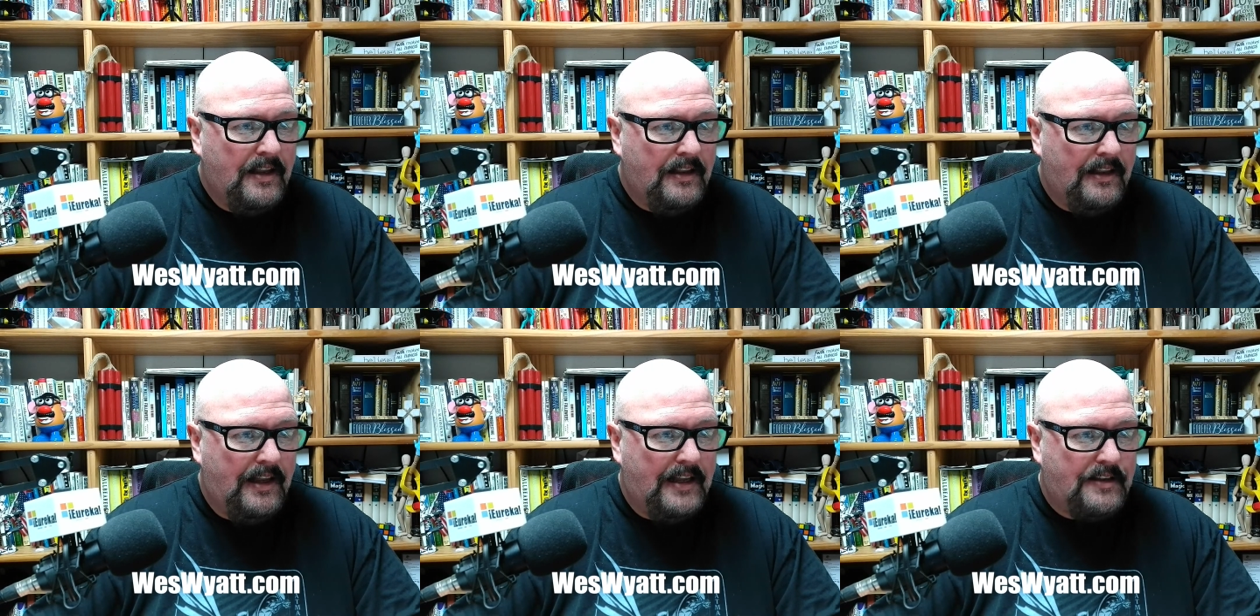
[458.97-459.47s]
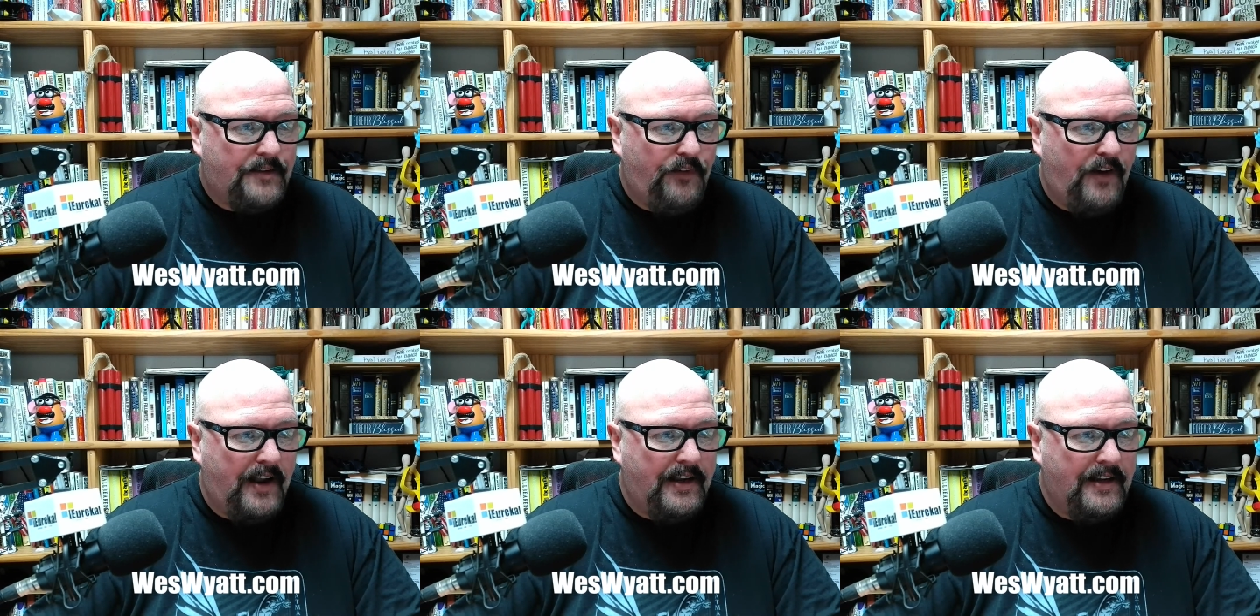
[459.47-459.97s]
Let's
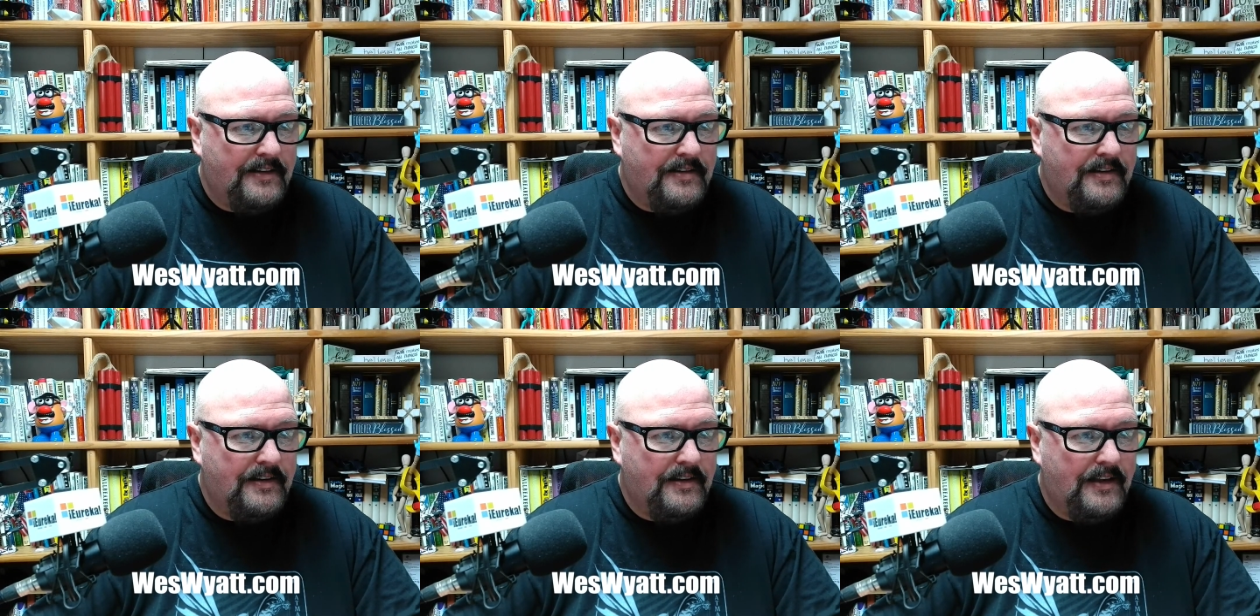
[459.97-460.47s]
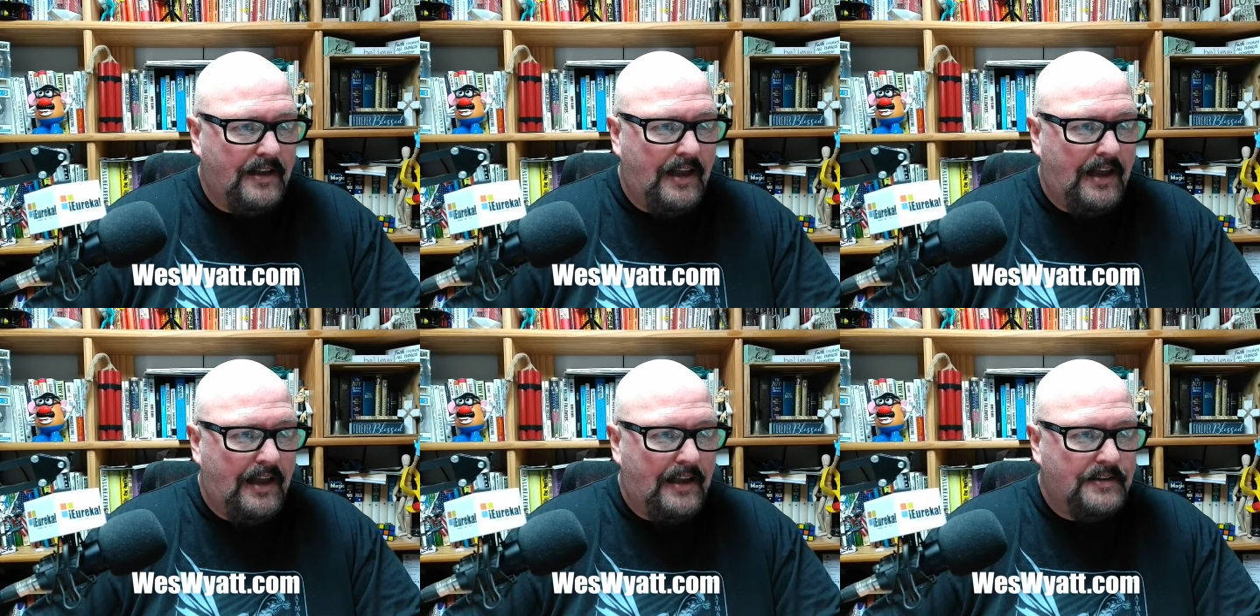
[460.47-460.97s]
find it
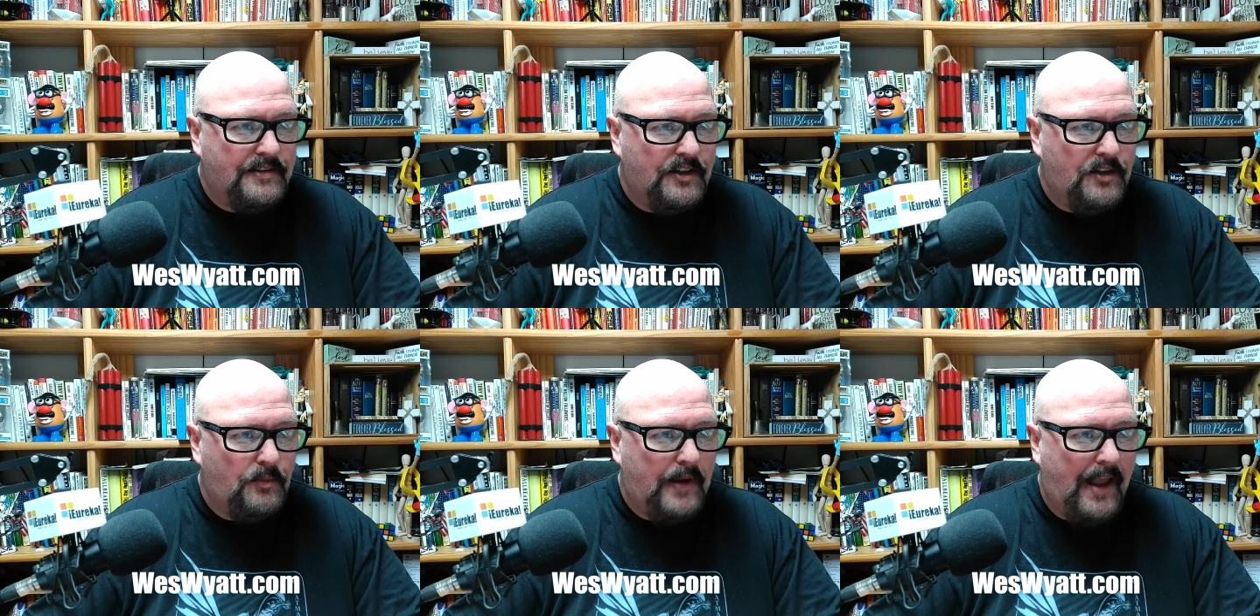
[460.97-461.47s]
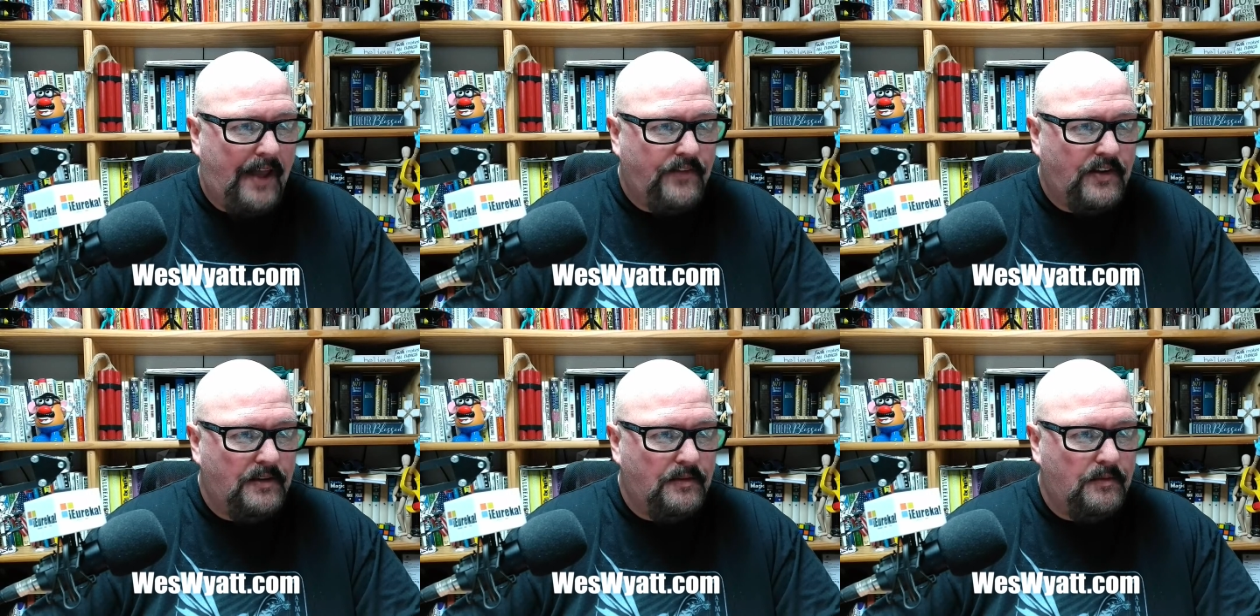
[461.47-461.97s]
so that we have
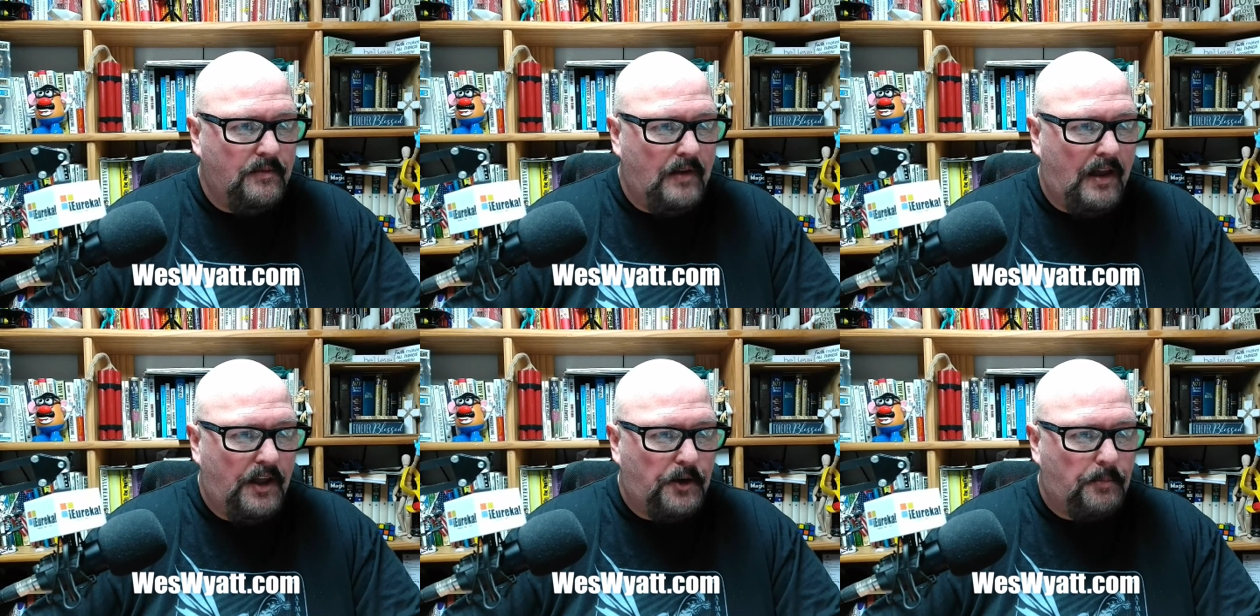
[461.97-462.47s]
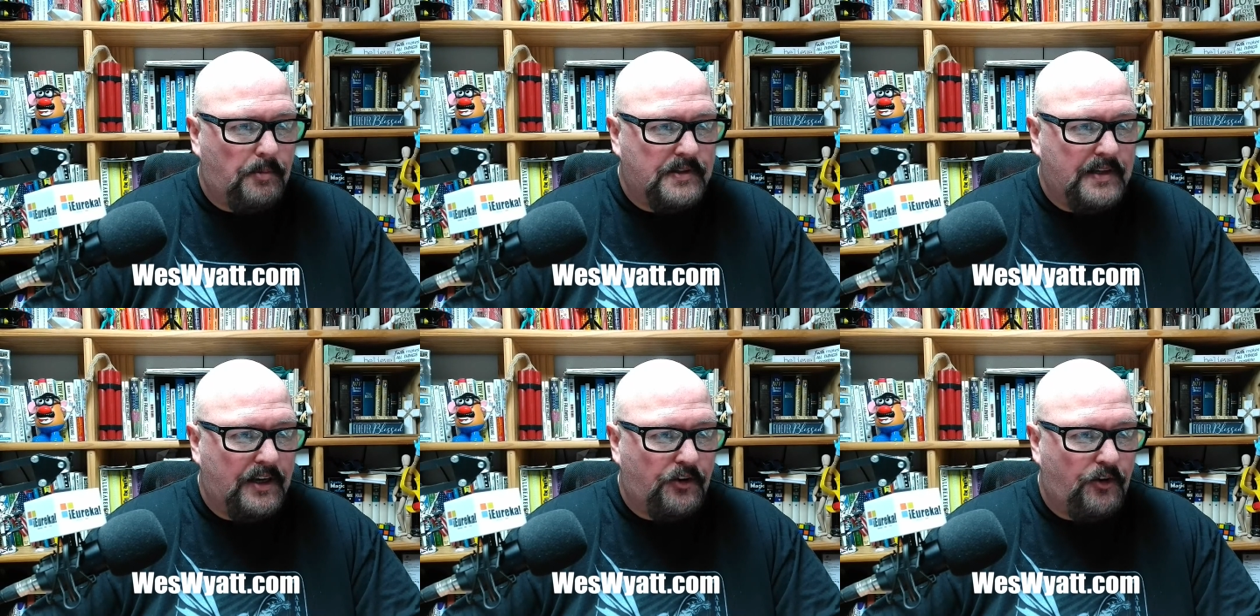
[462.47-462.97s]
it
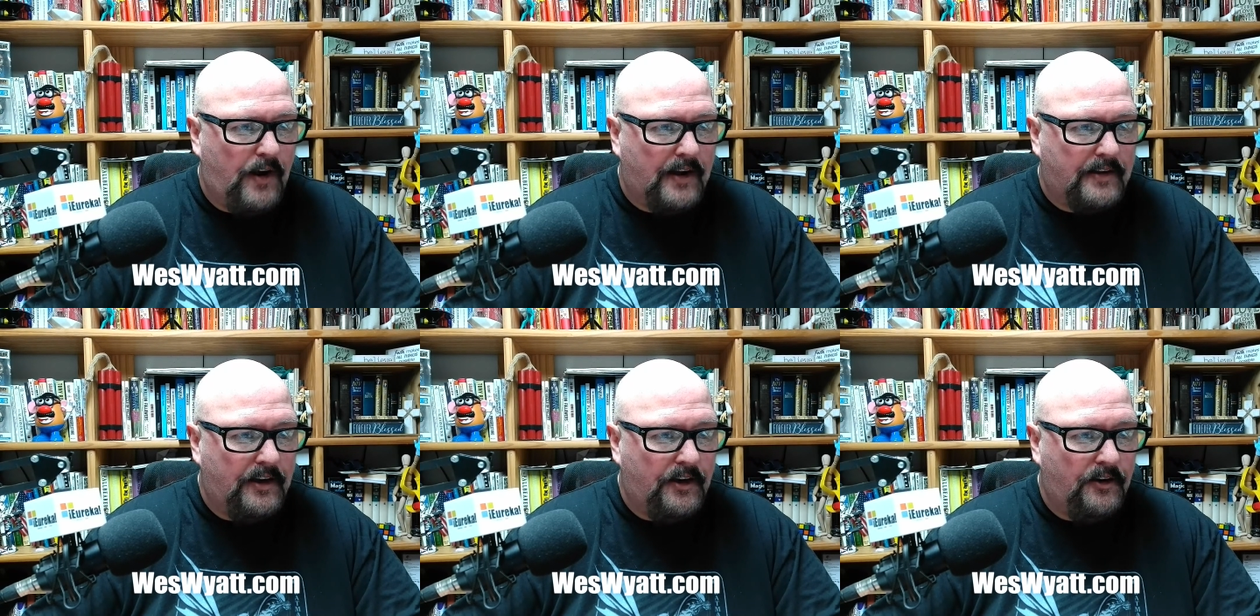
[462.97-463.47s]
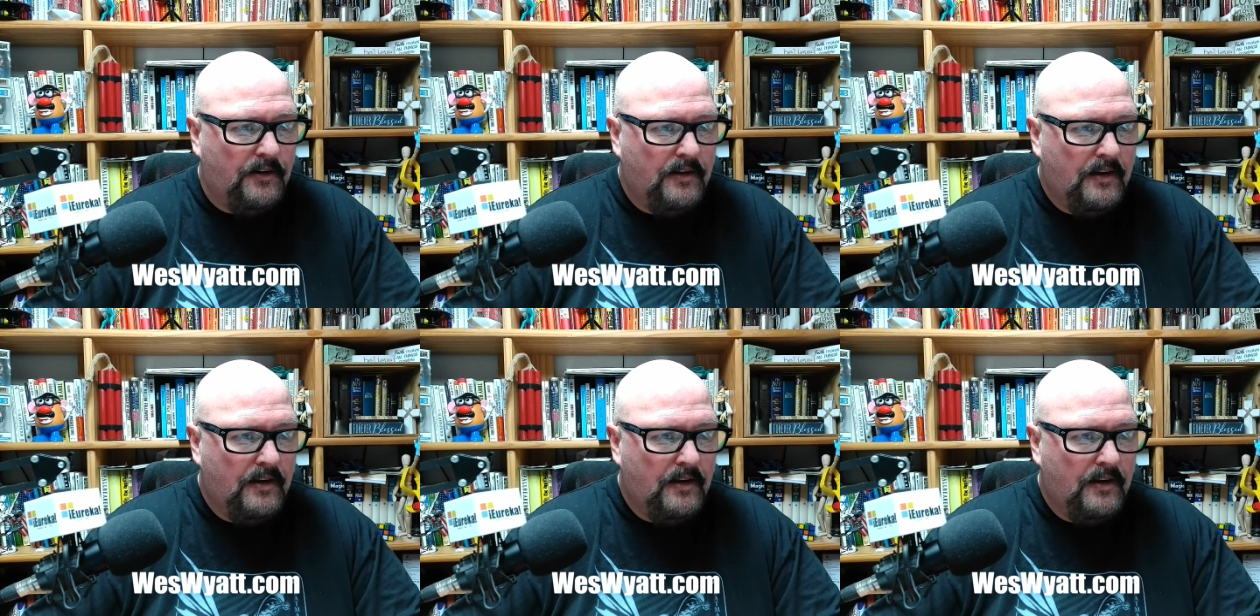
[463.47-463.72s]
100% correct here.